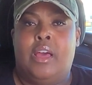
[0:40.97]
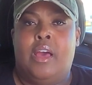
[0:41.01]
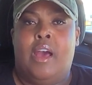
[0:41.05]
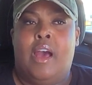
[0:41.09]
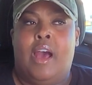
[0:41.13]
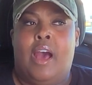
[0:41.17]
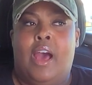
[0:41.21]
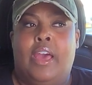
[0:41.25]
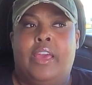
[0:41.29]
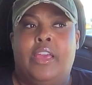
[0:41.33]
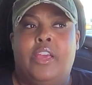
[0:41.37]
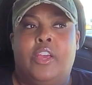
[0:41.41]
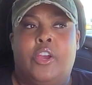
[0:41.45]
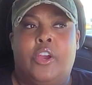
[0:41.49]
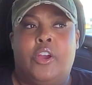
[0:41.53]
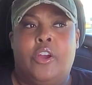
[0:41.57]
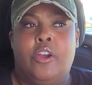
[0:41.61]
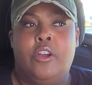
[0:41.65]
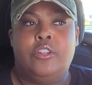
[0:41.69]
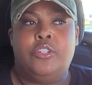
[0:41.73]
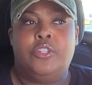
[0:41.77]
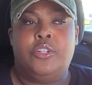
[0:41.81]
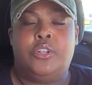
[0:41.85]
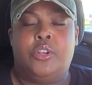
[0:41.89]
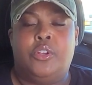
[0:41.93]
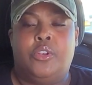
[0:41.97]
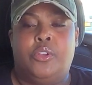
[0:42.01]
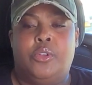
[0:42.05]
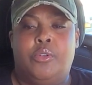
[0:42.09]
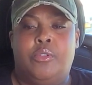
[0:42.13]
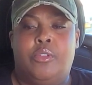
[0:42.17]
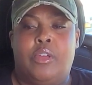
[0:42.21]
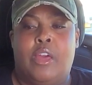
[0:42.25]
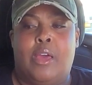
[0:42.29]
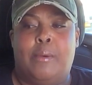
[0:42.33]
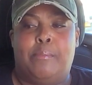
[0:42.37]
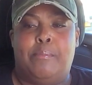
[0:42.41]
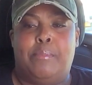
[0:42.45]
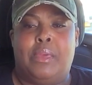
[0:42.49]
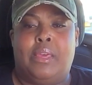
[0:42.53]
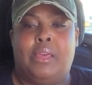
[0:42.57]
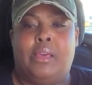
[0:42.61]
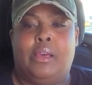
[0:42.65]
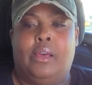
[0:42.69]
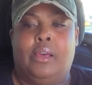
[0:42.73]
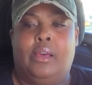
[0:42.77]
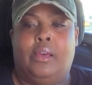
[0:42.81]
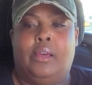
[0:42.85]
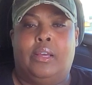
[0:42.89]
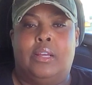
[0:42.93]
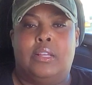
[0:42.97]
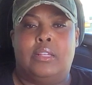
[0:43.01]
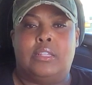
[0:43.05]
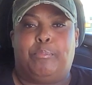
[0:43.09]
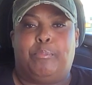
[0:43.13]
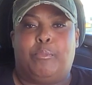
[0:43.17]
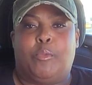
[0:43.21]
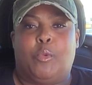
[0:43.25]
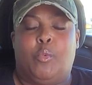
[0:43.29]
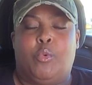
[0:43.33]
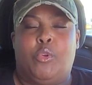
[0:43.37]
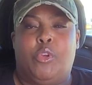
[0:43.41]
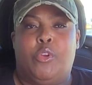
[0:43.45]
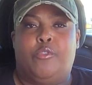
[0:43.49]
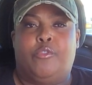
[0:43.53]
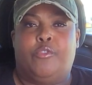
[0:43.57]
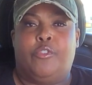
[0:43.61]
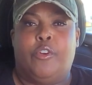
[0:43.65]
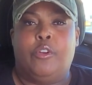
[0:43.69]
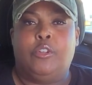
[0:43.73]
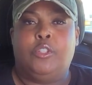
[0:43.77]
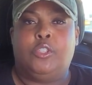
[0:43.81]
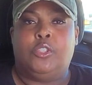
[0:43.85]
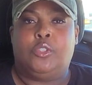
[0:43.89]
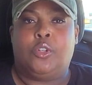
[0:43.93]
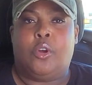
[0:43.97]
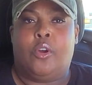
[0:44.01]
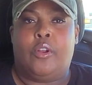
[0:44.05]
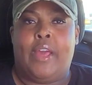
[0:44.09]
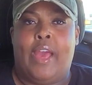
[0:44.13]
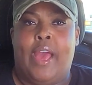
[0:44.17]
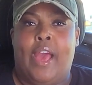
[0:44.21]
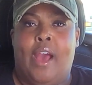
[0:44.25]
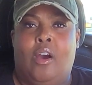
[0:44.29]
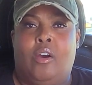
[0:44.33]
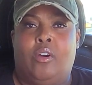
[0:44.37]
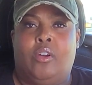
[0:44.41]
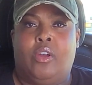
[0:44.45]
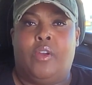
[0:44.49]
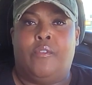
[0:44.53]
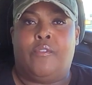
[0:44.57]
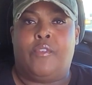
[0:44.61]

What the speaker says: I encourage you to do that because when you first start out,